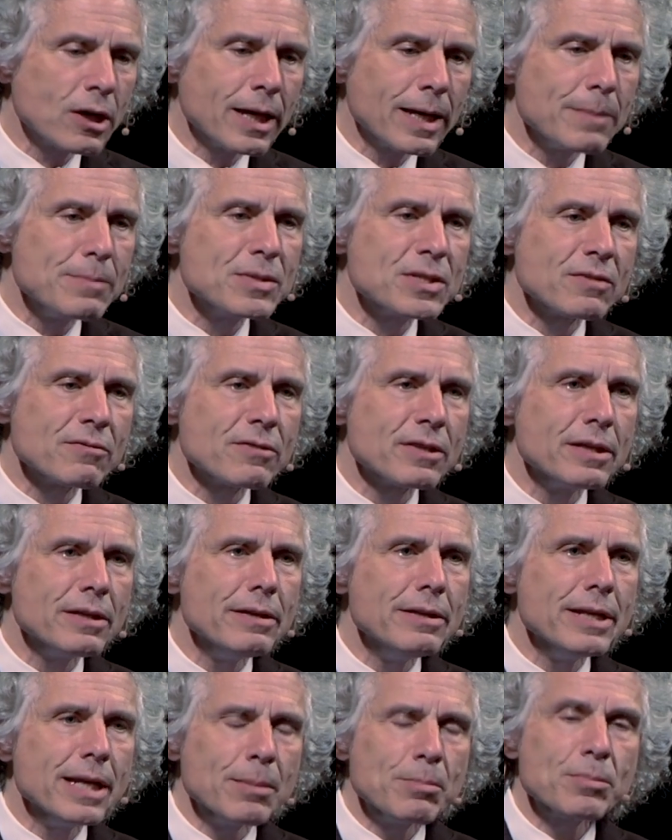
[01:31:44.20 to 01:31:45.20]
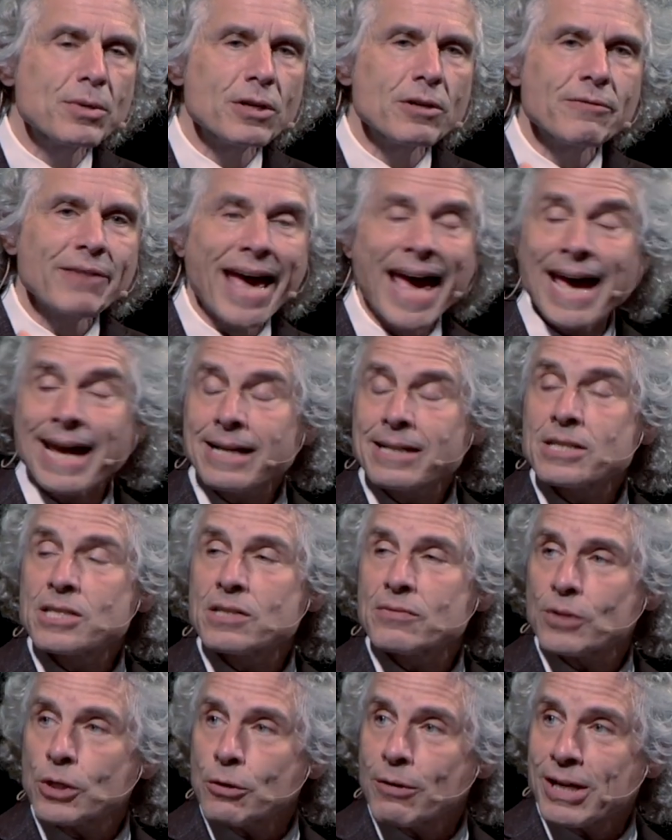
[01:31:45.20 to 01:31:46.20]
times if the number of
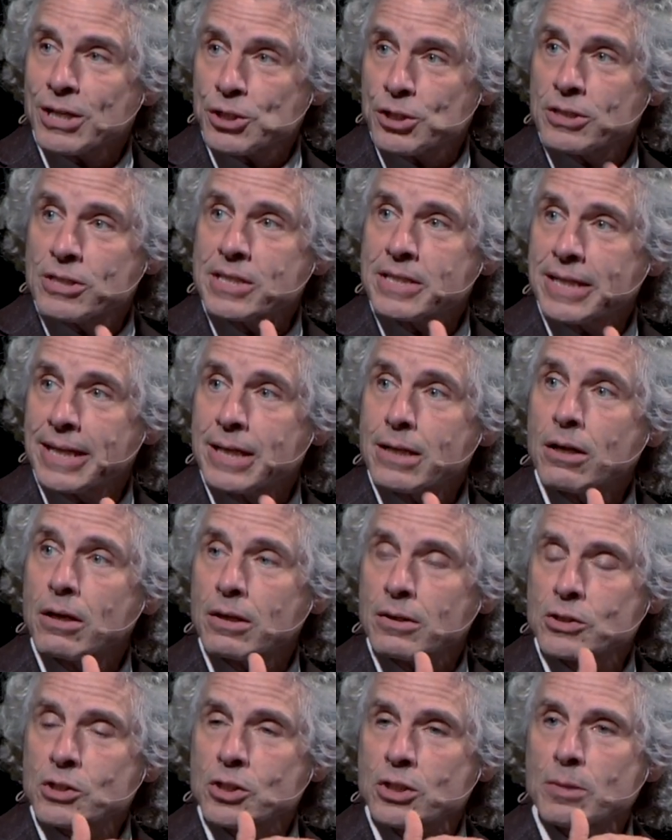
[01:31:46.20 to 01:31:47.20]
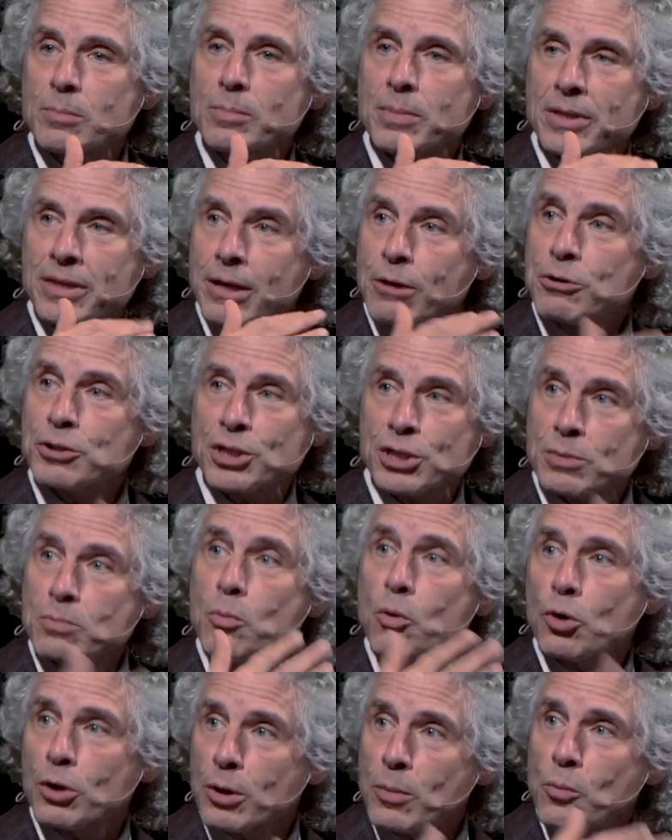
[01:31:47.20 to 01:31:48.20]
acts of aggression stayed constant, but there were just
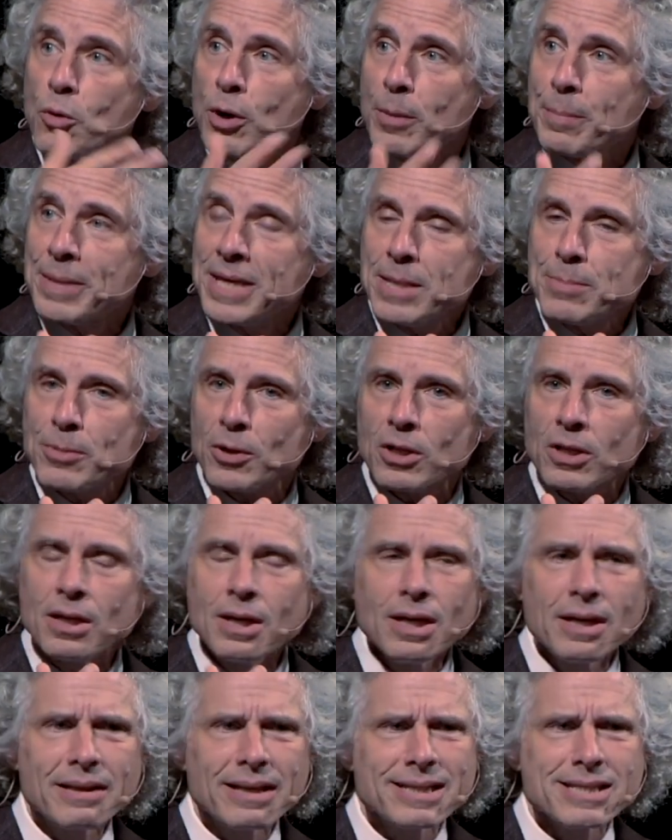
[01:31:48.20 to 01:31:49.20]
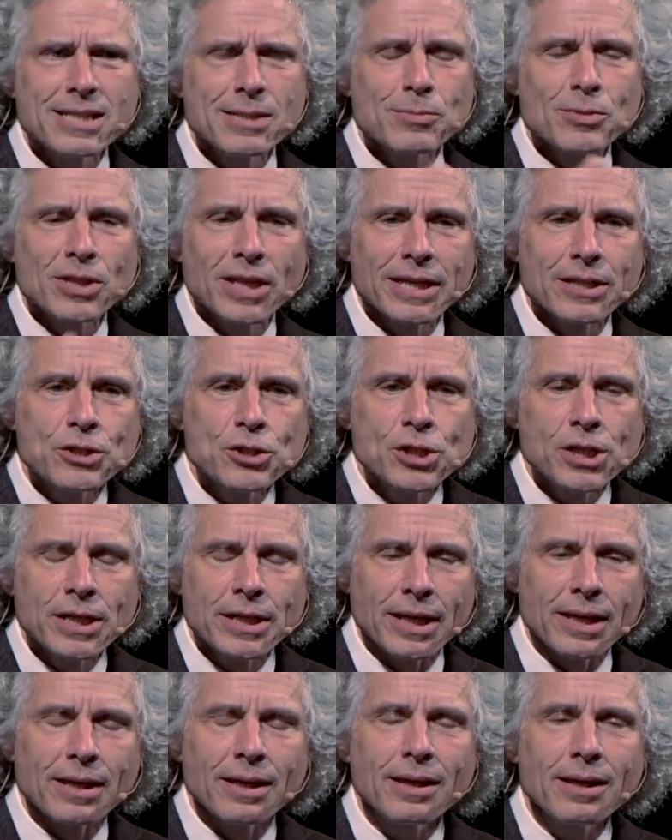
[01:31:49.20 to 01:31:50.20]
more and more people? That seems like
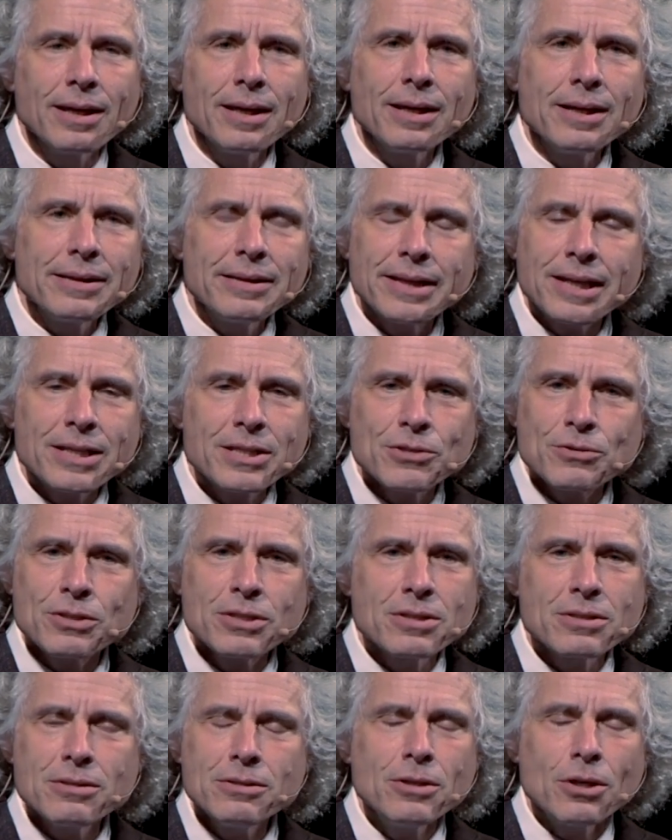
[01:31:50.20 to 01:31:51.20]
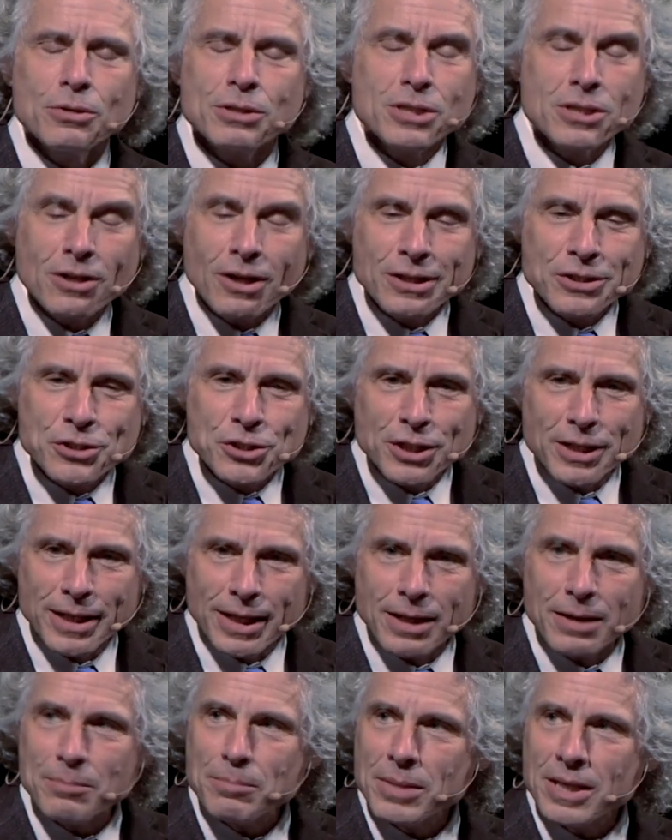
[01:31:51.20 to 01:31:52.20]
cheating. The answer is, no, it's not
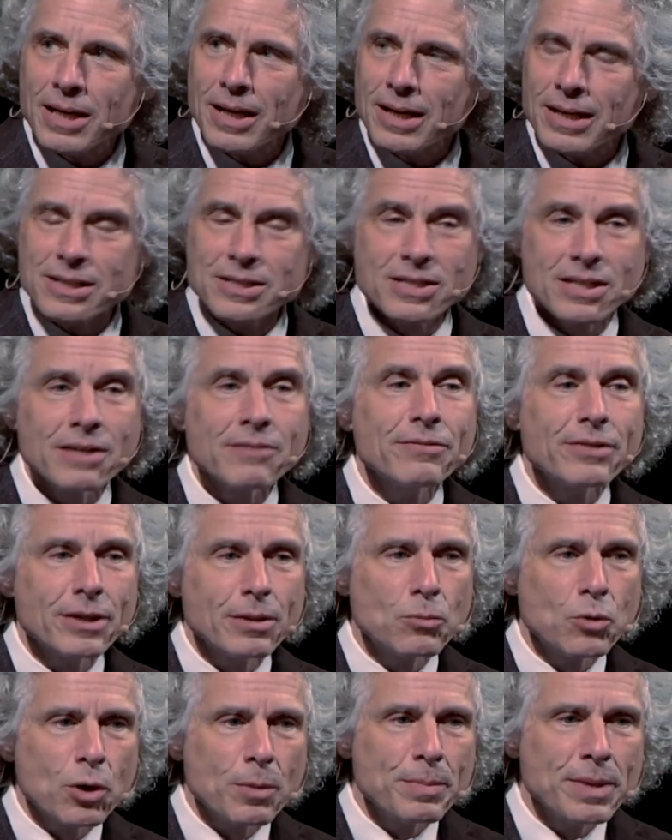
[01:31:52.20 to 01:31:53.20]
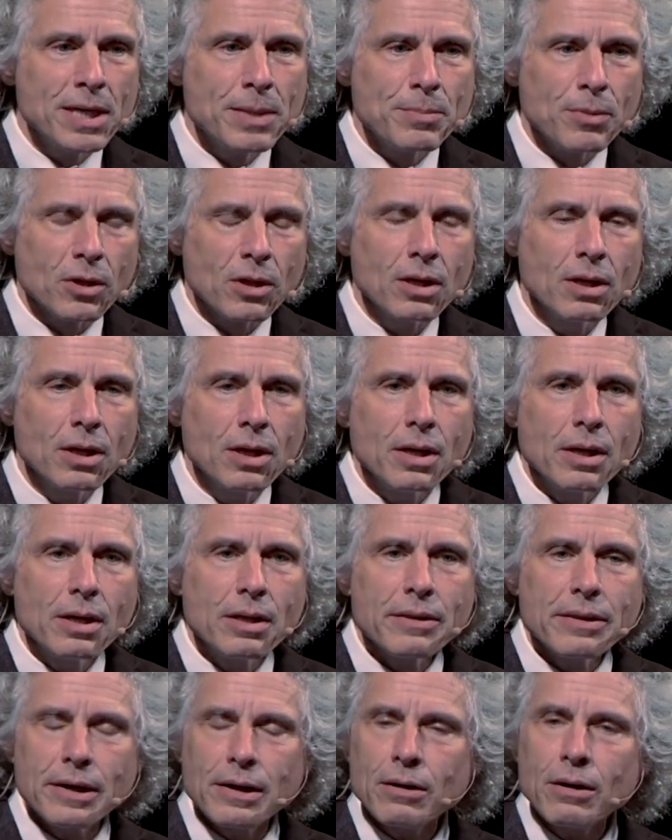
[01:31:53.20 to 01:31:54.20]
cheating, because if there are more people,
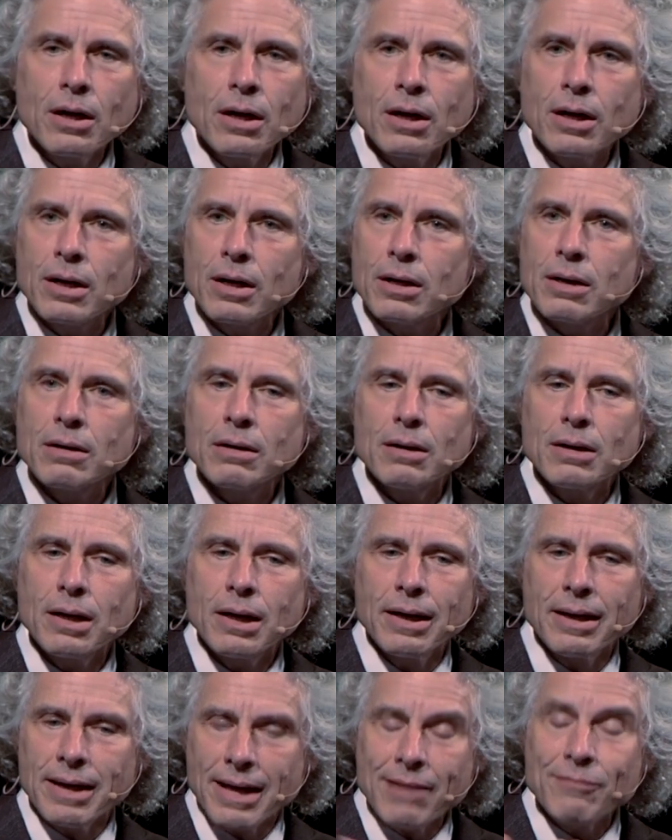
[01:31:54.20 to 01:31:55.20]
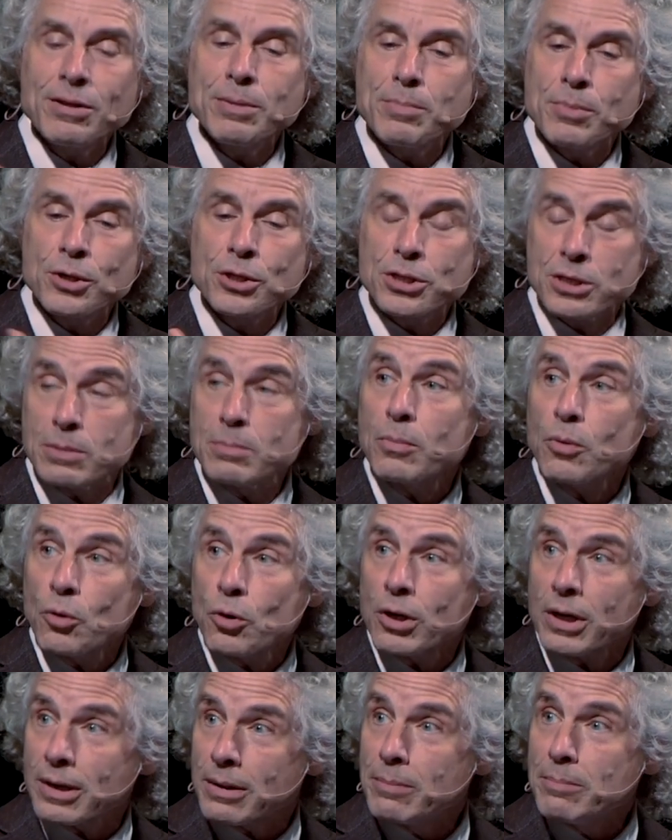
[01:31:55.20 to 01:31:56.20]
there are, every person
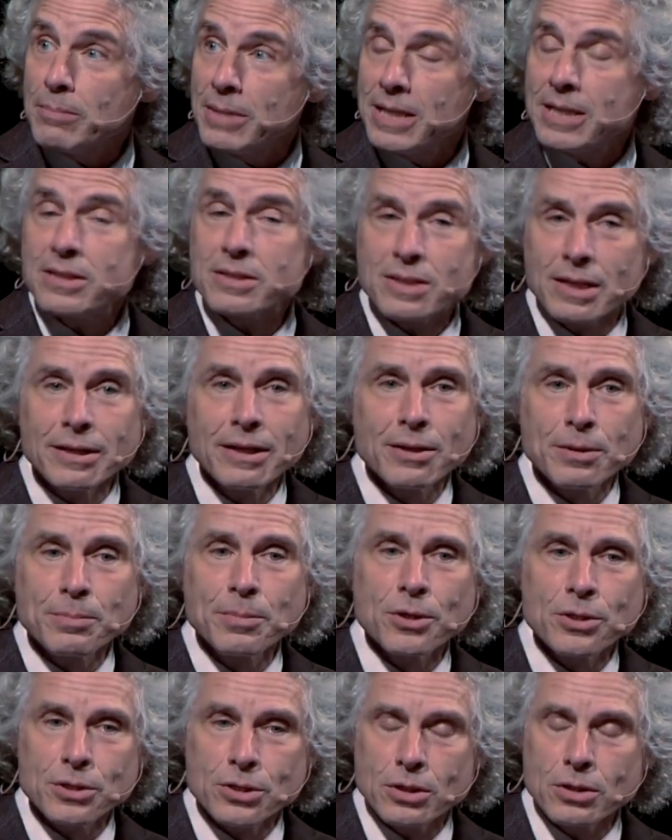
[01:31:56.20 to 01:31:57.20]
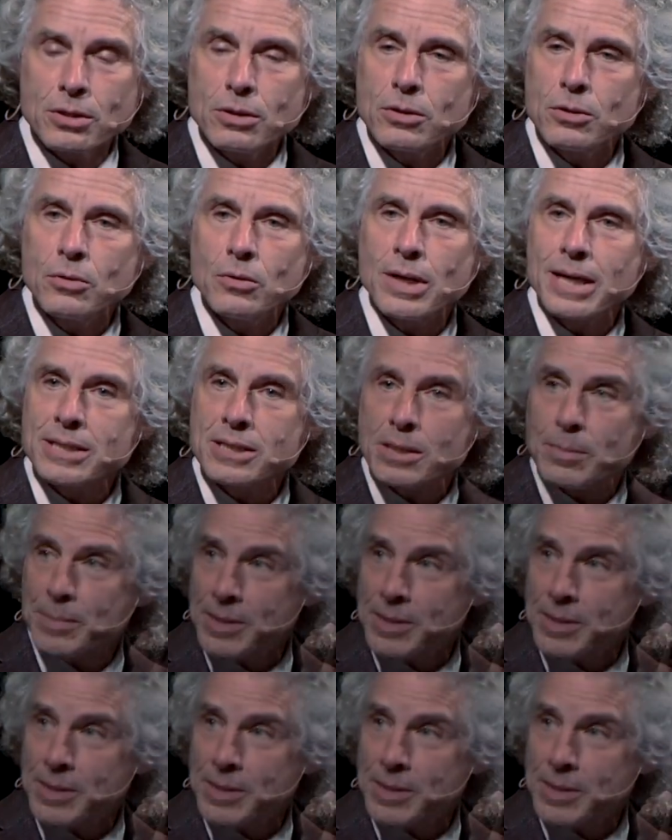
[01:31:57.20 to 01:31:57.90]
born means another person who has